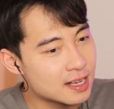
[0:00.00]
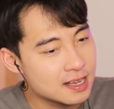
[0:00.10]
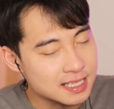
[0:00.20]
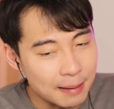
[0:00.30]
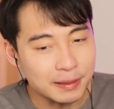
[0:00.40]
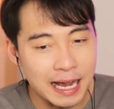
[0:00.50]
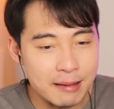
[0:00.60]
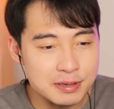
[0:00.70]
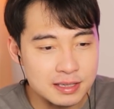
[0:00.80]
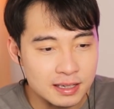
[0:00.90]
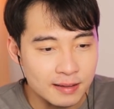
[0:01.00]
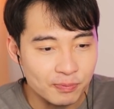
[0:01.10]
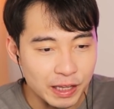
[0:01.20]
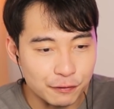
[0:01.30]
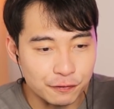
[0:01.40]
sometimes
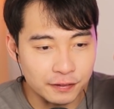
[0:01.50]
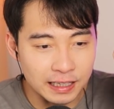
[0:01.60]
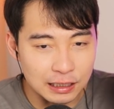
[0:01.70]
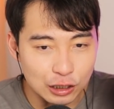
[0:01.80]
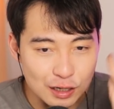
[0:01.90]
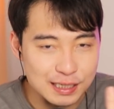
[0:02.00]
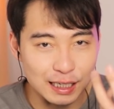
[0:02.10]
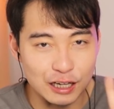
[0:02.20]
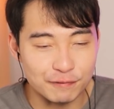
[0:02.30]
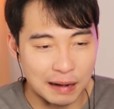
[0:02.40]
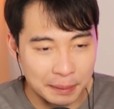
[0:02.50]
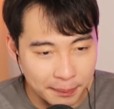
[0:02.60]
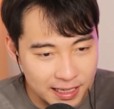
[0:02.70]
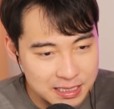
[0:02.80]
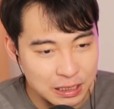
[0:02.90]
if it looks like love bombing,
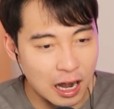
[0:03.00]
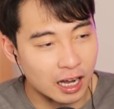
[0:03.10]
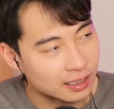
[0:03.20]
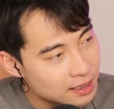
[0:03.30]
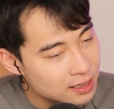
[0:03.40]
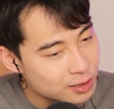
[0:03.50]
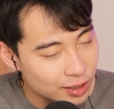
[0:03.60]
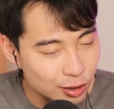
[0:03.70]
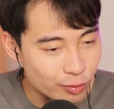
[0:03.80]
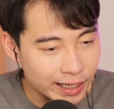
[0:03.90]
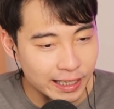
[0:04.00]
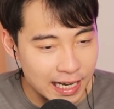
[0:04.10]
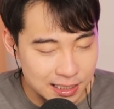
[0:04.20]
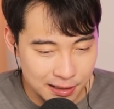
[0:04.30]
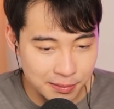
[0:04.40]
but it's not. So you need to
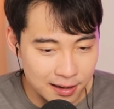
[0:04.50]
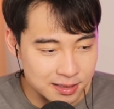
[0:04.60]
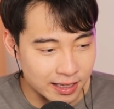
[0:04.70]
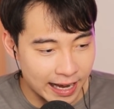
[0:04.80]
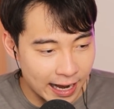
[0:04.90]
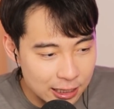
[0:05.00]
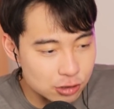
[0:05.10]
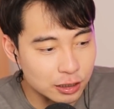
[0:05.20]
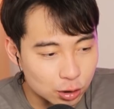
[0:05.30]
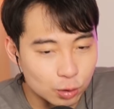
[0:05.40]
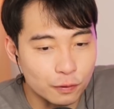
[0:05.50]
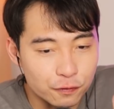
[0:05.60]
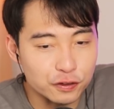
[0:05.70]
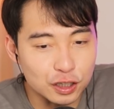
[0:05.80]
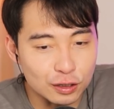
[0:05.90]
recognize it. Sometimes they actually do
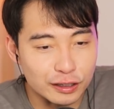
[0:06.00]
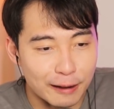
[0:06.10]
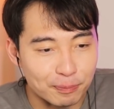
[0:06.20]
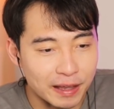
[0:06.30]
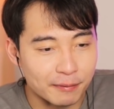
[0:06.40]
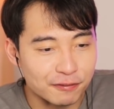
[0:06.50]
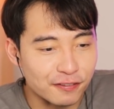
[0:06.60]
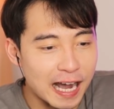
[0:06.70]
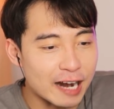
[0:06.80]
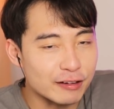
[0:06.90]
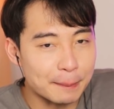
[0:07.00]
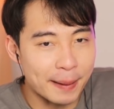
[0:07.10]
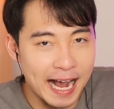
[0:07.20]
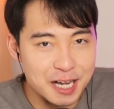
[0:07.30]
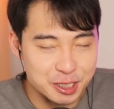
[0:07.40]
feel that fiery
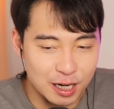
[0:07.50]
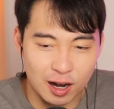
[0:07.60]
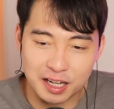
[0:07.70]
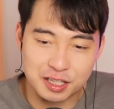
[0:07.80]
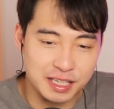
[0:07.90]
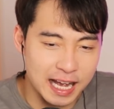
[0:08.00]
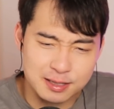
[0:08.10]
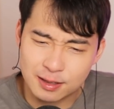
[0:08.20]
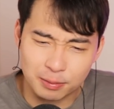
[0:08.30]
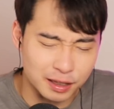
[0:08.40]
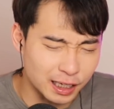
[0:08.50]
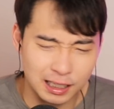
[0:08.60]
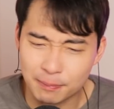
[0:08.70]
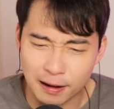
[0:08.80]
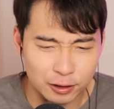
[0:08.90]
passion. Oh, I just can't stop thinking
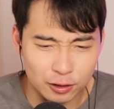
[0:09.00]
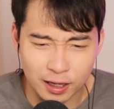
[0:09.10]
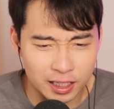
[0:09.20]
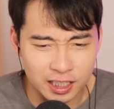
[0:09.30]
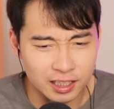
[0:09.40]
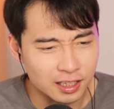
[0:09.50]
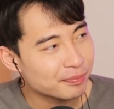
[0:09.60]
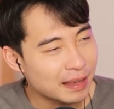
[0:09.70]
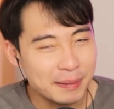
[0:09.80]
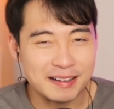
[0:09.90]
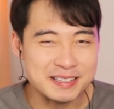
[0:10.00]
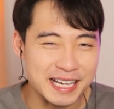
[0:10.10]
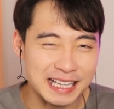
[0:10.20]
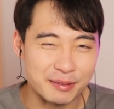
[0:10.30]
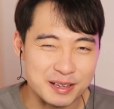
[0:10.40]
about you, honey. Maybe I'm just
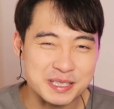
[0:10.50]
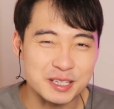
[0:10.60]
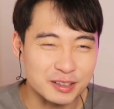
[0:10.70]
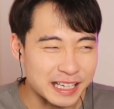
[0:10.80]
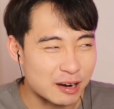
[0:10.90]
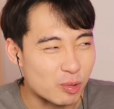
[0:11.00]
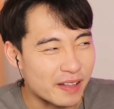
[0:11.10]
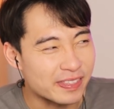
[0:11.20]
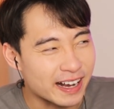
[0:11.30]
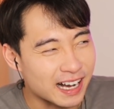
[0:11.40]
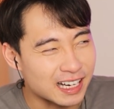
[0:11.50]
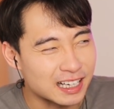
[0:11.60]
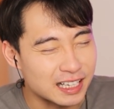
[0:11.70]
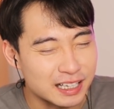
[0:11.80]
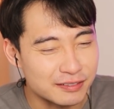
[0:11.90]
saying that because secretly I want that kind of
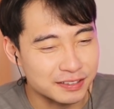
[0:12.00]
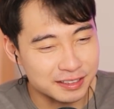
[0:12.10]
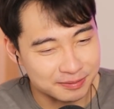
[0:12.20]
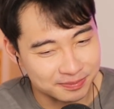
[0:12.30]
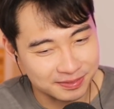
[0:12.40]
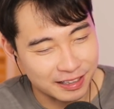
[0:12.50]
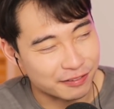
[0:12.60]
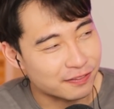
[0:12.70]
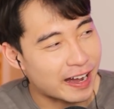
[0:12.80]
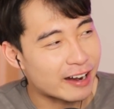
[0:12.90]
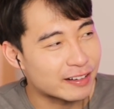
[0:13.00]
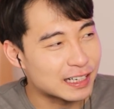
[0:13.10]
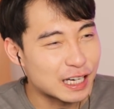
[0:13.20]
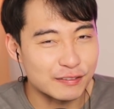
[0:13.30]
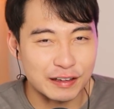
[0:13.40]
love, you know, that fiery
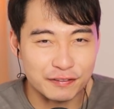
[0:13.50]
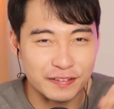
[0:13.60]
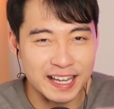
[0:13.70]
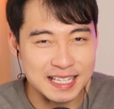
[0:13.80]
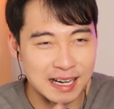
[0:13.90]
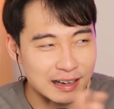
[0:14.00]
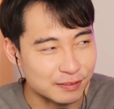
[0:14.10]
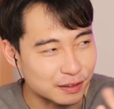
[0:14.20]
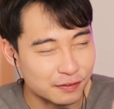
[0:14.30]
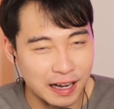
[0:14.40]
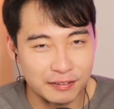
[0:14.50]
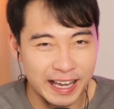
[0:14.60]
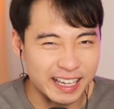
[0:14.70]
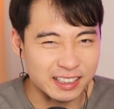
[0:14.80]
love that fades out after 8